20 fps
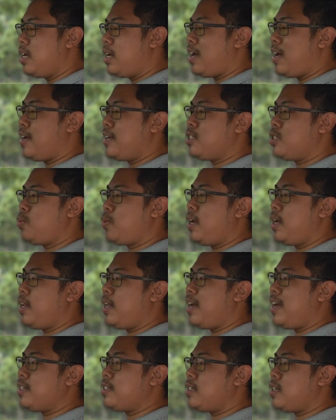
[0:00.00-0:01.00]
as well
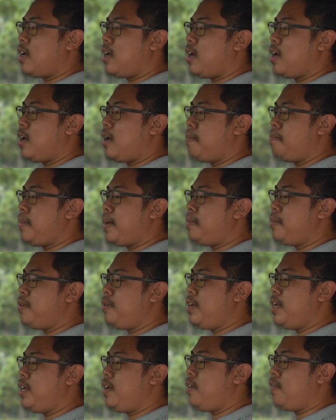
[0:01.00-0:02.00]
as
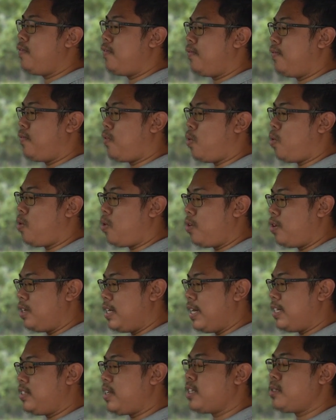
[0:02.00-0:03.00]
memory for
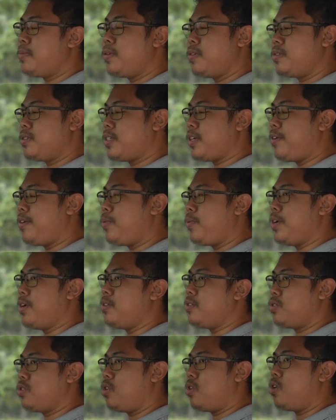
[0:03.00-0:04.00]
the adjustment of the steering
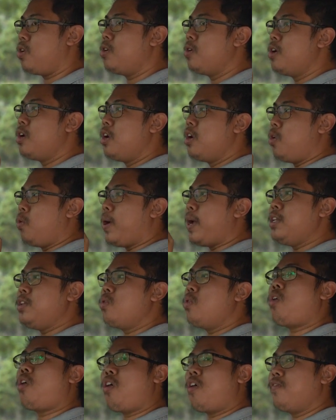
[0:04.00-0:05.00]
wheel. So when
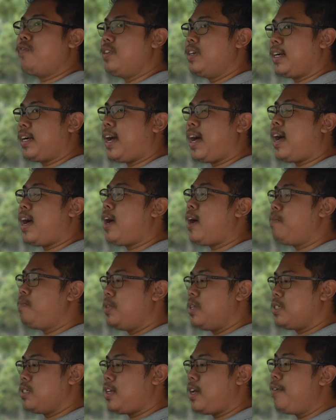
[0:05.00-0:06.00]
you off the car,
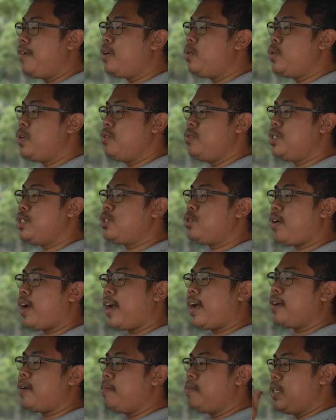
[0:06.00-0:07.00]
the steering will
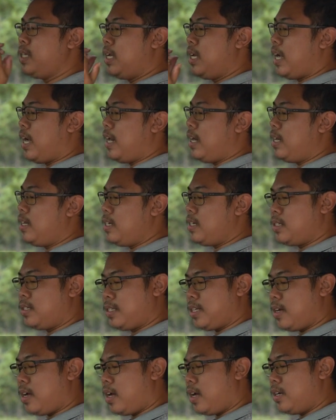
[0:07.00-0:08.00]
retract, and then
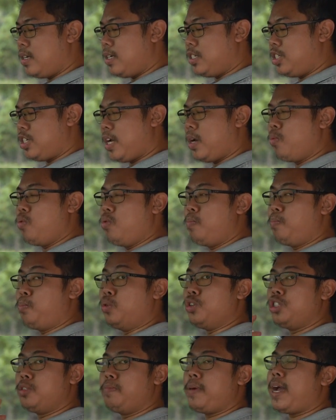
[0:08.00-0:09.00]
the chair will
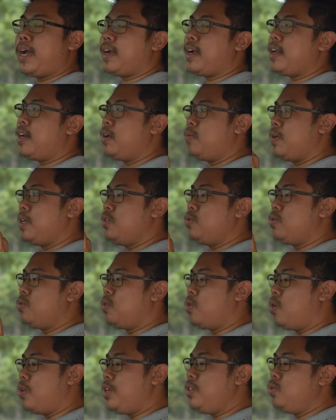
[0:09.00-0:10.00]
push back, and then when you
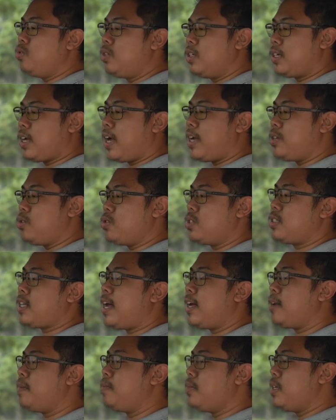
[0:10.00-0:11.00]
go into the car, you
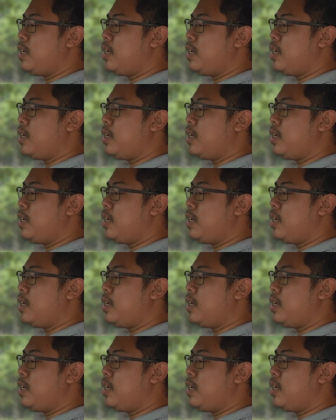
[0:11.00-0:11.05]
start,